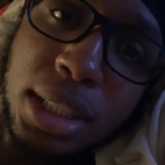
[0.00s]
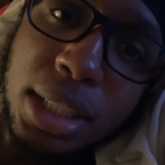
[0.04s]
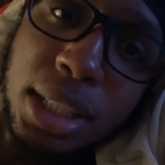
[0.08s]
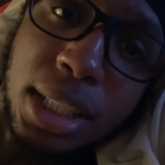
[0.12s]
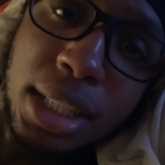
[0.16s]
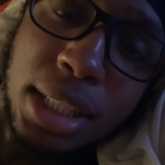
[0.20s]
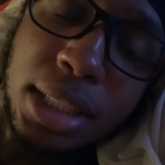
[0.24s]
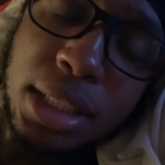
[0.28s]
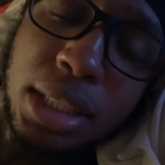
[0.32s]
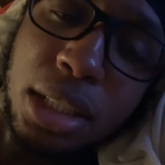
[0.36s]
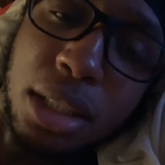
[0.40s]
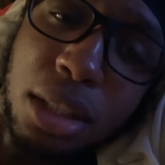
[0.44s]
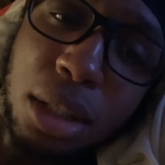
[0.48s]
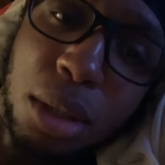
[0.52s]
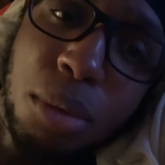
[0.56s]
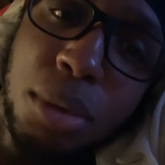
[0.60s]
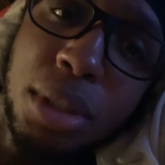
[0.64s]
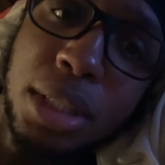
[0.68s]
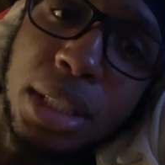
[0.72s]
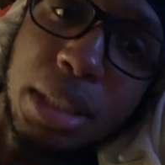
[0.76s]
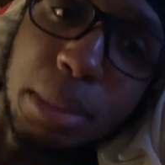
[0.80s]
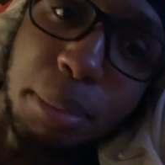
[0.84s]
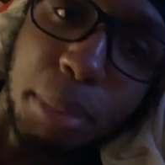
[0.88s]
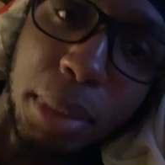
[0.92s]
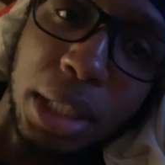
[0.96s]
get to know
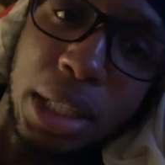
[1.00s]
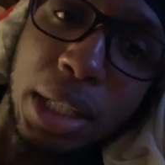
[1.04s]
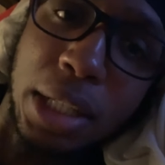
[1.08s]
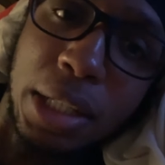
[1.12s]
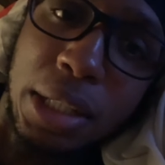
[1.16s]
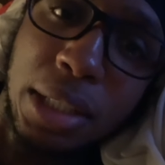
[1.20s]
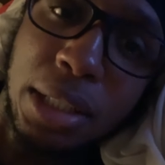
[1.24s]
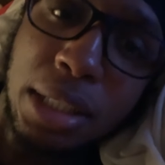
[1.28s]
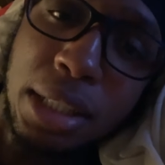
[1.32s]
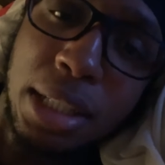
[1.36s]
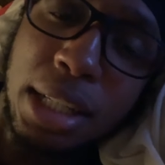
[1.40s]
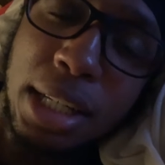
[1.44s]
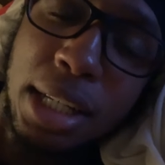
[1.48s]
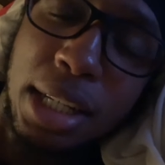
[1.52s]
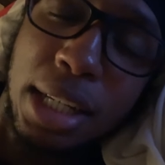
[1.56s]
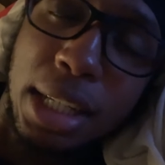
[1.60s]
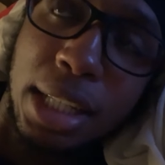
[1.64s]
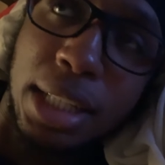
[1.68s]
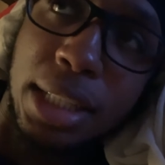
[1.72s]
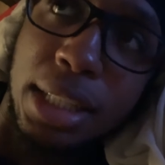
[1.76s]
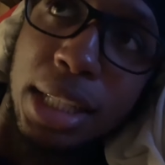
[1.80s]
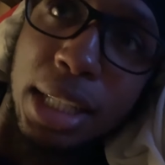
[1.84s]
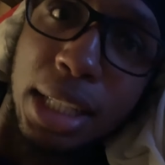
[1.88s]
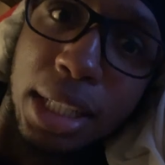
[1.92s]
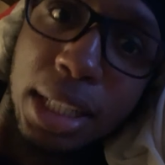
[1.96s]
this man,
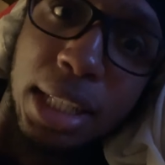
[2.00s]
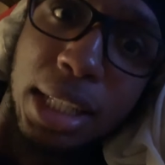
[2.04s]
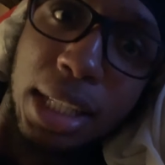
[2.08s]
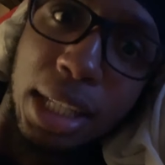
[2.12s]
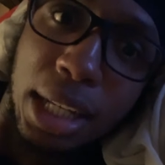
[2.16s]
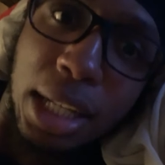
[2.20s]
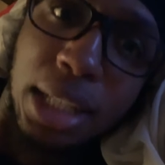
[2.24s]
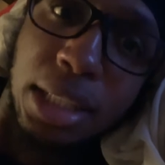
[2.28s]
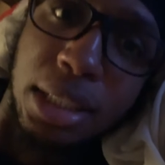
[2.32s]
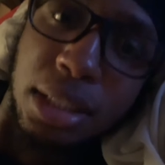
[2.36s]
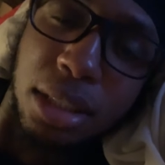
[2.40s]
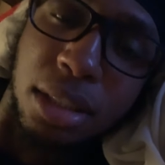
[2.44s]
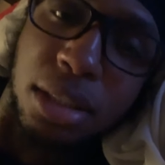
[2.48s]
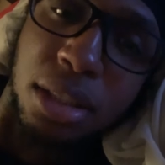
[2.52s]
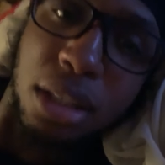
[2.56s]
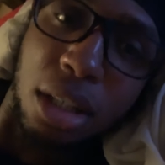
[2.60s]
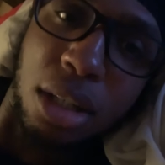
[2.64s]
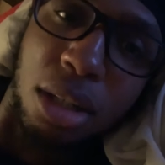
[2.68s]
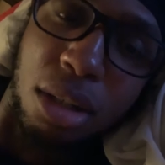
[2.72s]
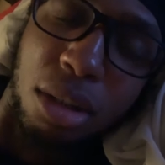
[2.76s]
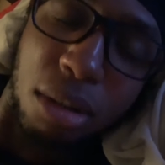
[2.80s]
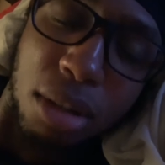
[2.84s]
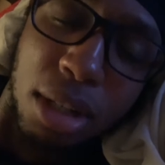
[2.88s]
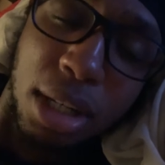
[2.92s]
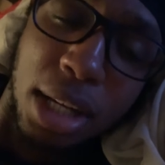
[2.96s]
then he has to
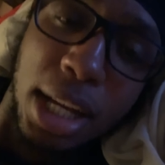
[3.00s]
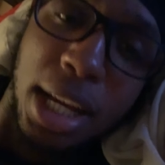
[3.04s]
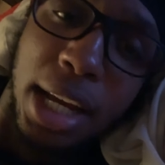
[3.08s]
talk.